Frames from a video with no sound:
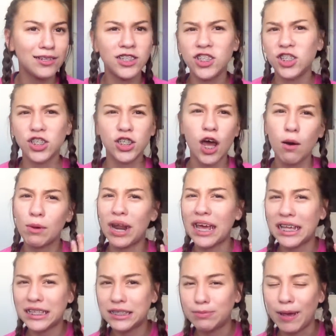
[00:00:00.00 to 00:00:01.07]
It's just not what I
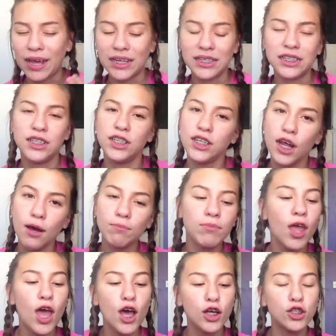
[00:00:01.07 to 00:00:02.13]
expected,
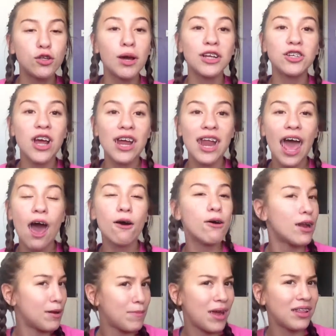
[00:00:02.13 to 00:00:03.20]
So I tried out,
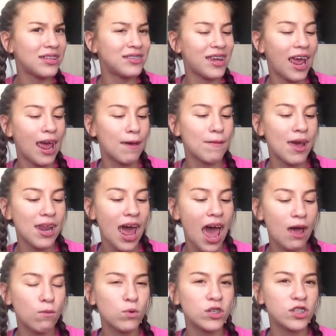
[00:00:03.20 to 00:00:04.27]
and I made the team, and
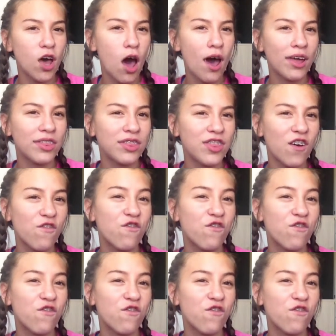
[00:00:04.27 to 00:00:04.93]
I was on